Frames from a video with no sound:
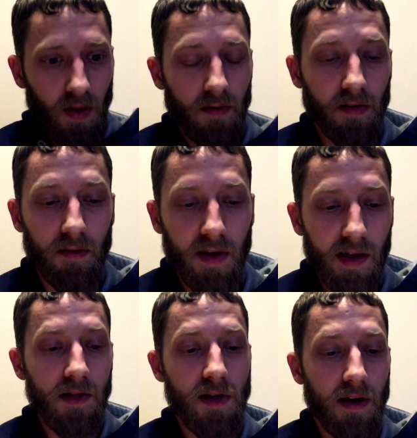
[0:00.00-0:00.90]
So the
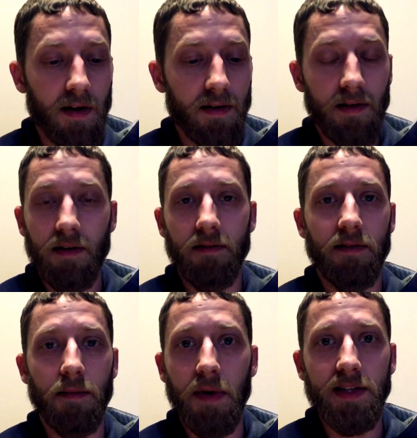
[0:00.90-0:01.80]
engine is
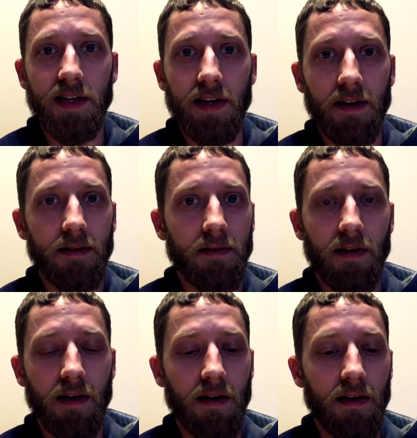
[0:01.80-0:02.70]
amazing.
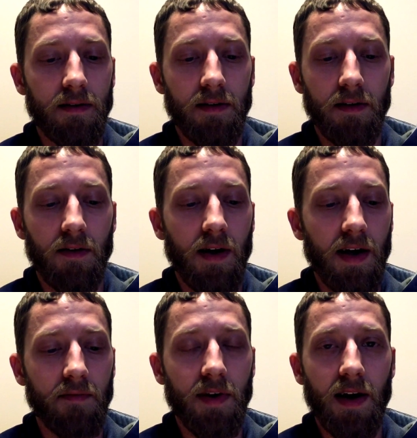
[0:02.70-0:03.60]
I
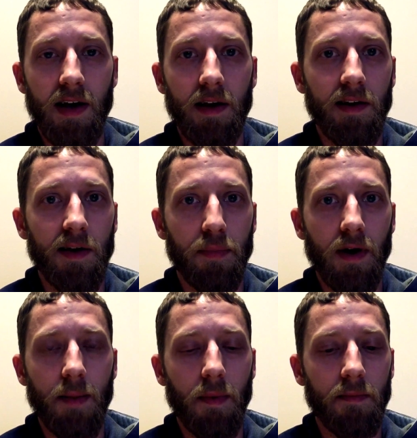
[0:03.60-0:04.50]
have not had any
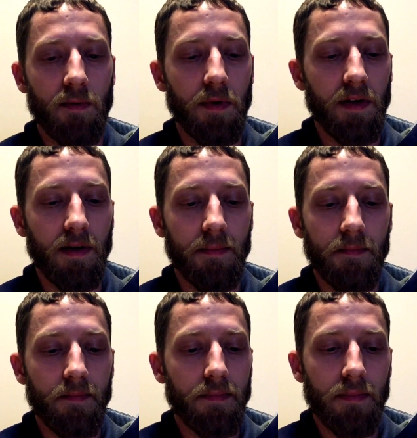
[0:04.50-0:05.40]
problems with it
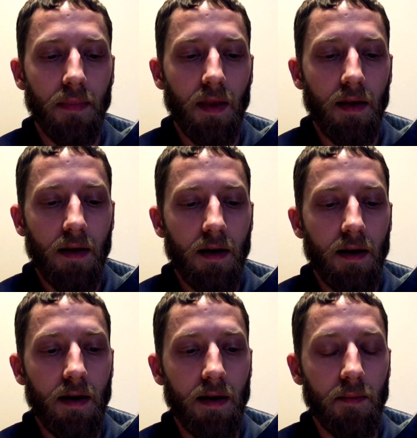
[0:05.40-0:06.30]

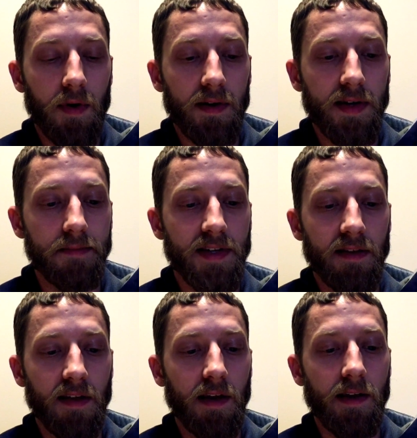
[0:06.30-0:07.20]
when it comes
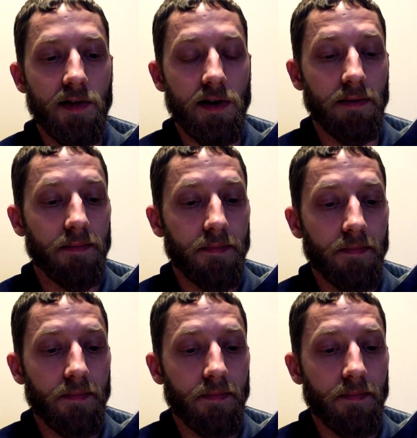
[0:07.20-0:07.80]
to the engine.